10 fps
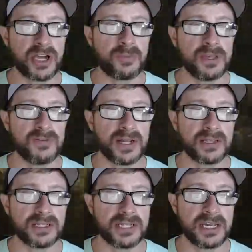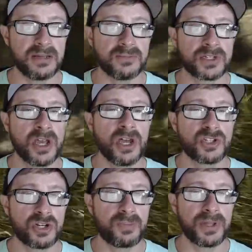to help even out the teams.
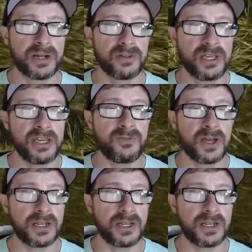Should a player leave,